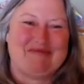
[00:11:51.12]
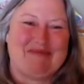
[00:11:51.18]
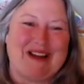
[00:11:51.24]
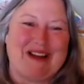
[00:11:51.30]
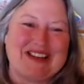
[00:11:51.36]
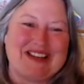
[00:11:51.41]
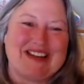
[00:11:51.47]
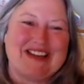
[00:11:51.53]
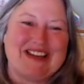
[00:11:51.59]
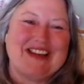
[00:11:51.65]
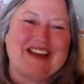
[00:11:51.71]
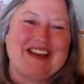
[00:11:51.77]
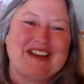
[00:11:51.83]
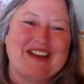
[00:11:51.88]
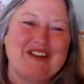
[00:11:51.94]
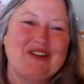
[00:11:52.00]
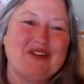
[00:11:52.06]
but
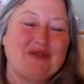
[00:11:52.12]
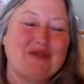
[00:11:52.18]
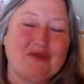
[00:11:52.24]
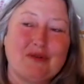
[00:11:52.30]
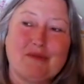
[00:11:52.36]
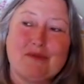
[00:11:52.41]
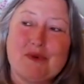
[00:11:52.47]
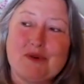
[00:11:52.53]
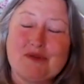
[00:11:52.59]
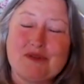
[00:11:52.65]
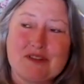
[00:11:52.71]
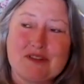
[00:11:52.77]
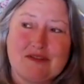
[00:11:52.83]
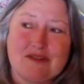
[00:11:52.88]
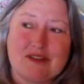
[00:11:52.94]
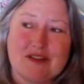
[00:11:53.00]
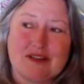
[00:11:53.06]
you know for most
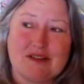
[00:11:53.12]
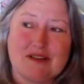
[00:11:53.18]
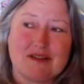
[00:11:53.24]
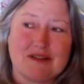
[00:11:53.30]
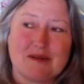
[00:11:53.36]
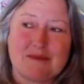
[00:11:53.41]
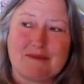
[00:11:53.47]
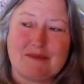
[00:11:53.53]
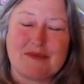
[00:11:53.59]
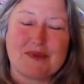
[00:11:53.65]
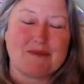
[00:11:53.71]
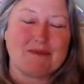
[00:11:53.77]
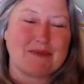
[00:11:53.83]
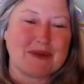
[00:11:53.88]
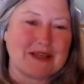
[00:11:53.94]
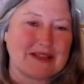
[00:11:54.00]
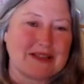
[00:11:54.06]
of the, the the
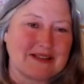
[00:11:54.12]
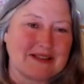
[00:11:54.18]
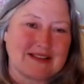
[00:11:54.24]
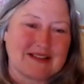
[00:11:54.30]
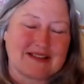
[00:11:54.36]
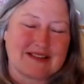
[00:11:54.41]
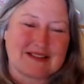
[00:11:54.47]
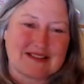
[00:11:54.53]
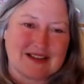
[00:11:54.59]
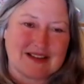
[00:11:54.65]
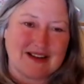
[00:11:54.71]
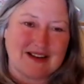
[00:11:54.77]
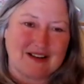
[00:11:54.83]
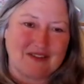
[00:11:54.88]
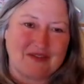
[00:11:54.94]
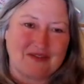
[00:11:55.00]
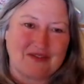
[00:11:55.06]
basic
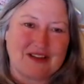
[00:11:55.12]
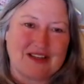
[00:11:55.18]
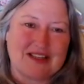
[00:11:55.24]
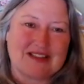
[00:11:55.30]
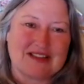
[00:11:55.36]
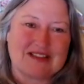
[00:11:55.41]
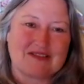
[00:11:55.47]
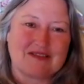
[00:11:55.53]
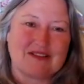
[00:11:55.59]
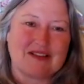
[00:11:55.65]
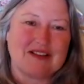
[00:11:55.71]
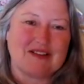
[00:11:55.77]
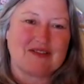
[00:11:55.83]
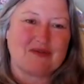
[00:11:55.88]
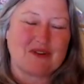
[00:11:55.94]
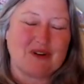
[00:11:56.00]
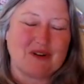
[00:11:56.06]
stuff it's
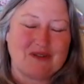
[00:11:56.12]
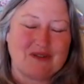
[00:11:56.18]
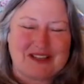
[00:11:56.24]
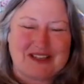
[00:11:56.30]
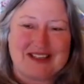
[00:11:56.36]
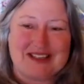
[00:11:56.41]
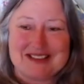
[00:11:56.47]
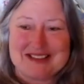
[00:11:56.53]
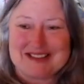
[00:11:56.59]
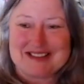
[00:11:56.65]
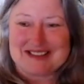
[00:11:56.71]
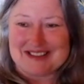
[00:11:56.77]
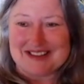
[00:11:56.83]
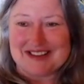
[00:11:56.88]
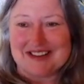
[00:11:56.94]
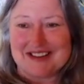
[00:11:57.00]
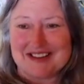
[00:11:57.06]
it's very
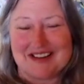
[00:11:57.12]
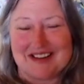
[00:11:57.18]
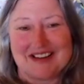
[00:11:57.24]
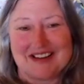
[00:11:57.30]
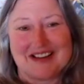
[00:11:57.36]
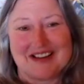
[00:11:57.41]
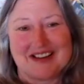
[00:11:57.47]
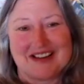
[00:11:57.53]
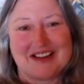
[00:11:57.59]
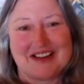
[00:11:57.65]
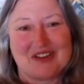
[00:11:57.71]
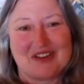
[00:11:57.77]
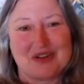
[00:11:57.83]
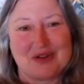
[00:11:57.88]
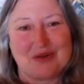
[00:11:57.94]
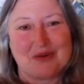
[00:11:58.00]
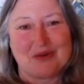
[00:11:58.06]
easy
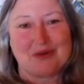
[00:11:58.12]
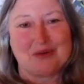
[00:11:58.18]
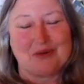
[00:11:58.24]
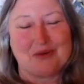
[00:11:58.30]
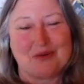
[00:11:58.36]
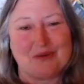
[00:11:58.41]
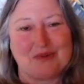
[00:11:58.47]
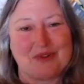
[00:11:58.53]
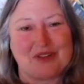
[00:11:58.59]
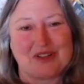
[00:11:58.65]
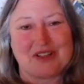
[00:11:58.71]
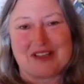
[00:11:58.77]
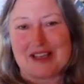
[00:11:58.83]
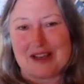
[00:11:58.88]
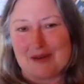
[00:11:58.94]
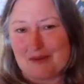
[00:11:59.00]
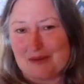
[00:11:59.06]
to to
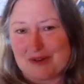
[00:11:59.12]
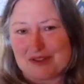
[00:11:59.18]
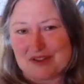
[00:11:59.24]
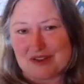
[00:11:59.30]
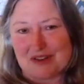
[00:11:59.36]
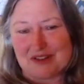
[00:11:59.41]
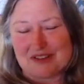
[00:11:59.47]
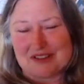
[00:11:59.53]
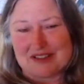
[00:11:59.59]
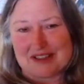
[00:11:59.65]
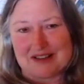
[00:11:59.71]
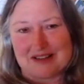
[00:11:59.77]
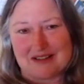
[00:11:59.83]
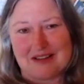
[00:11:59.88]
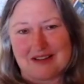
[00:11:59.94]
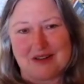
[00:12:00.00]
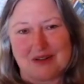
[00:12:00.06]
get results
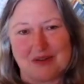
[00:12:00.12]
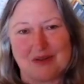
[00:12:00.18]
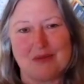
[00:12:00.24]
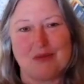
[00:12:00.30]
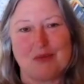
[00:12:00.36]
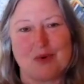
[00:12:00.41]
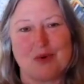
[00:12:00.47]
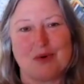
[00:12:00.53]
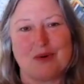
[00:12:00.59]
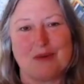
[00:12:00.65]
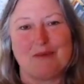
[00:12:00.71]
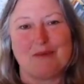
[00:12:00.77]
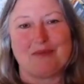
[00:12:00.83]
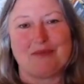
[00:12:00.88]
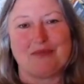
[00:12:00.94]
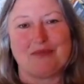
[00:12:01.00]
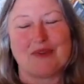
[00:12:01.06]
and you know the more
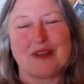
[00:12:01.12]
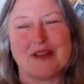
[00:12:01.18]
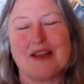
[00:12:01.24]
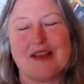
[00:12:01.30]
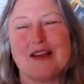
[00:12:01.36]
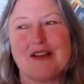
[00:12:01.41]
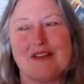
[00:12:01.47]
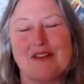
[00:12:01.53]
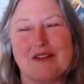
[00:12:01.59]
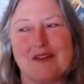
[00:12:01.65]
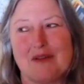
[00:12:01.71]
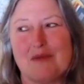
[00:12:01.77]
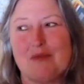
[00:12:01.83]
the